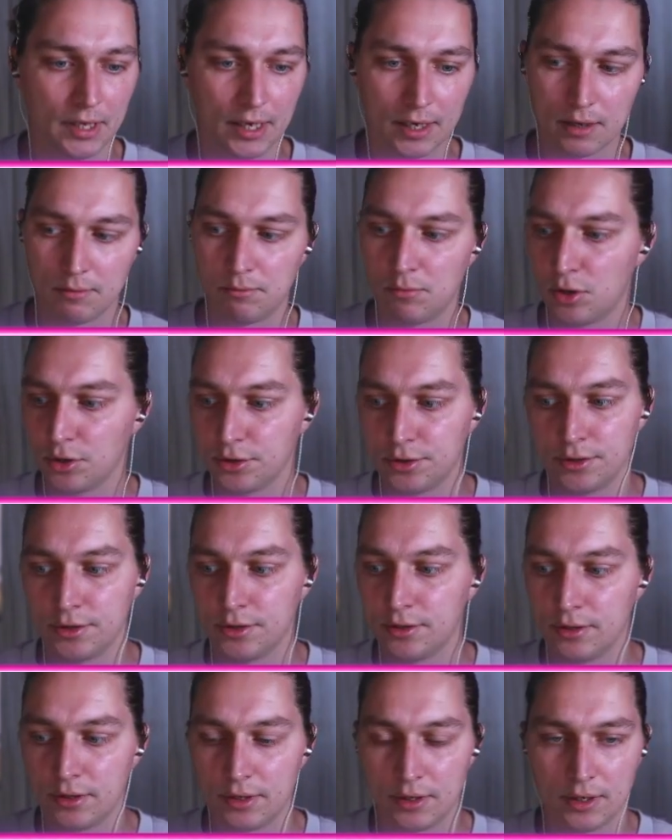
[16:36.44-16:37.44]

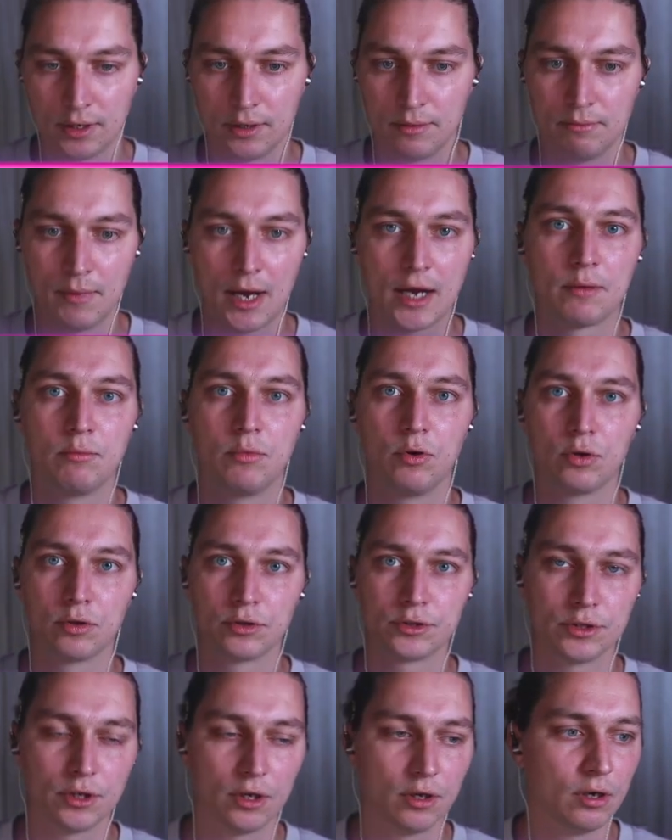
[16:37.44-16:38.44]
modern MacBook.
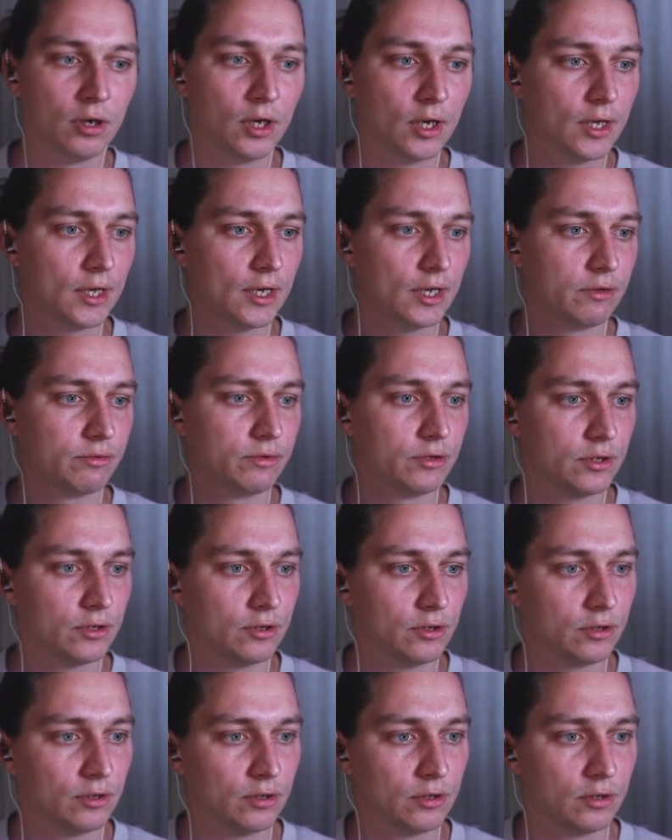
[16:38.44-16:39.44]
So if
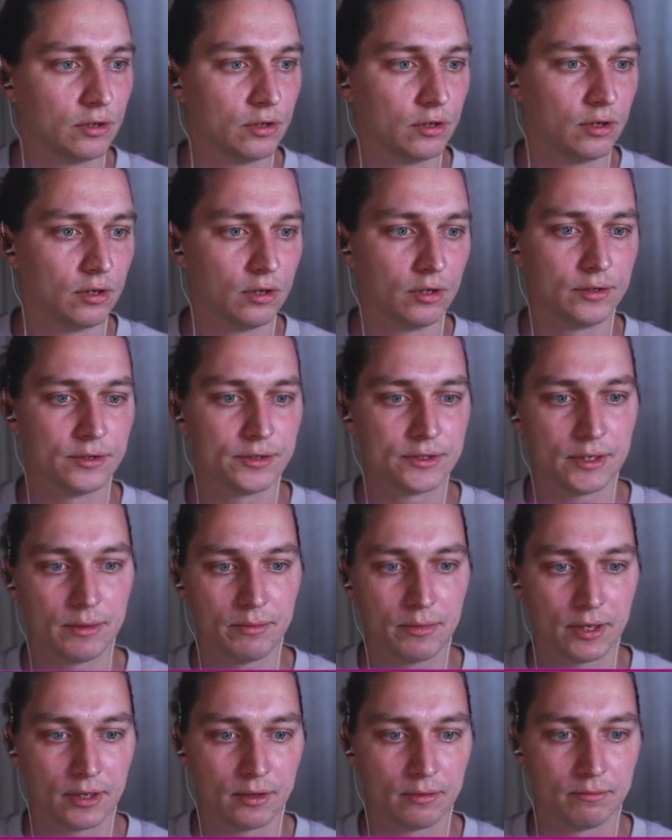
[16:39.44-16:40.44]
you're on
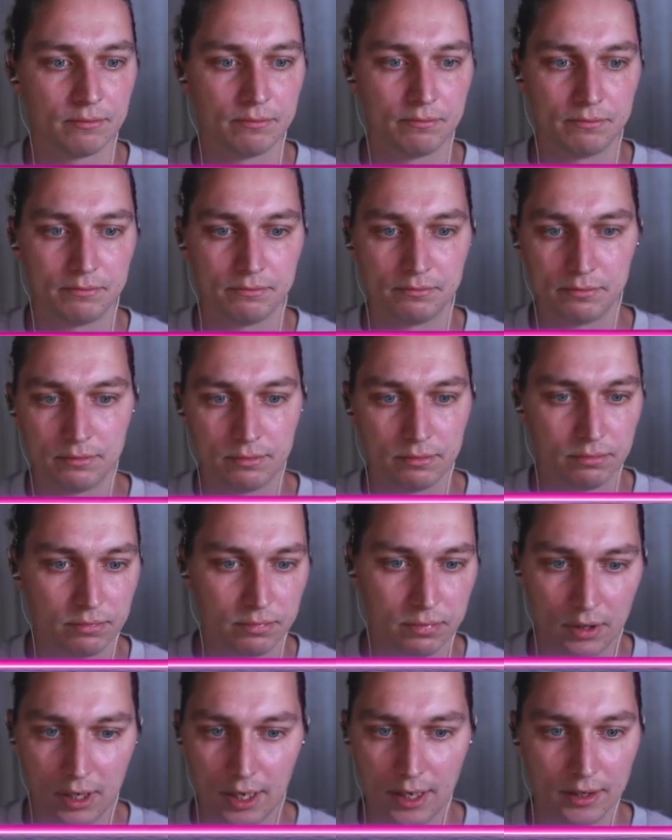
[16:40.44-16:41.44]
something
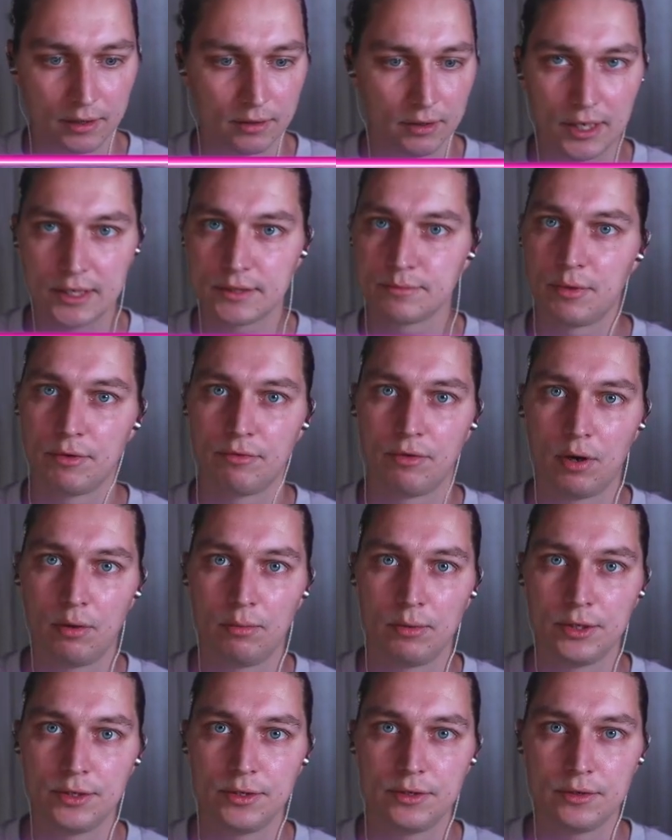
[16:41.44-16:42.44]
like less
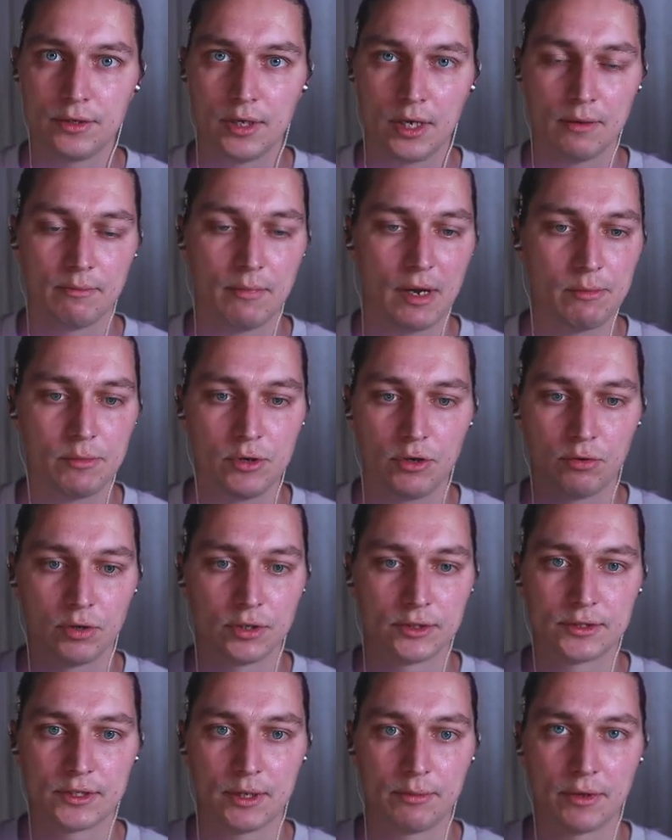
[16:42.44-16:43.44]
performant, maybe you
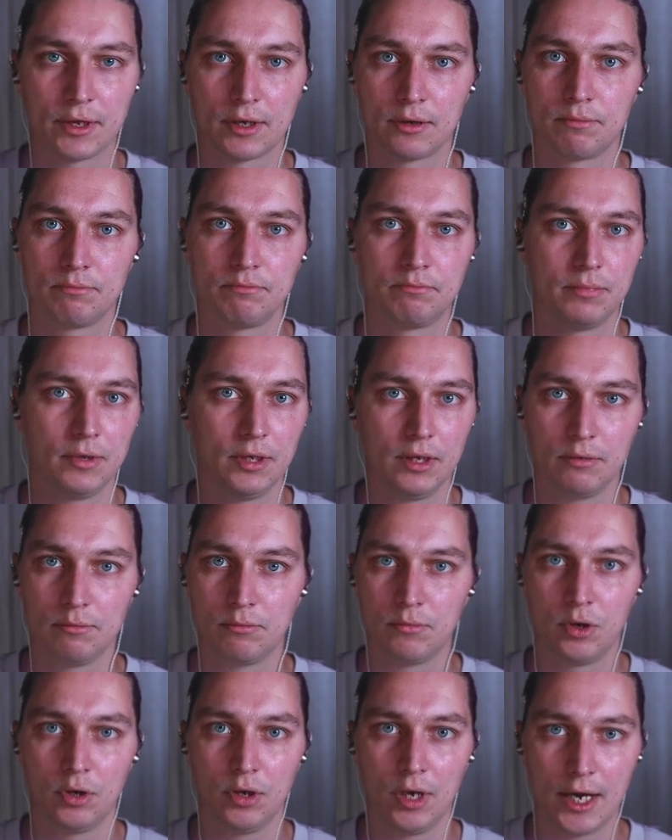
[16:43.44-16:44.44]
want something
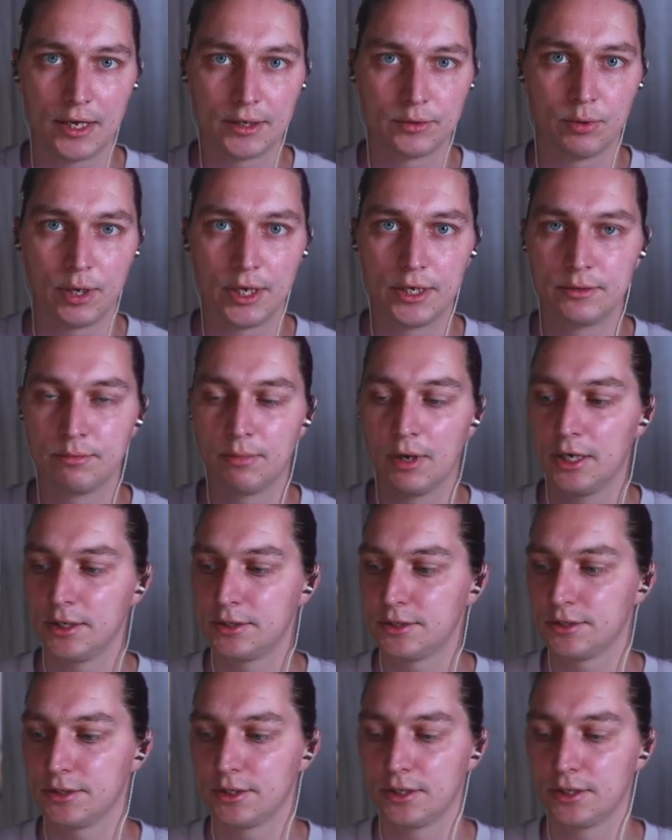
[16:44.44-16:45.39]
more lightweight. But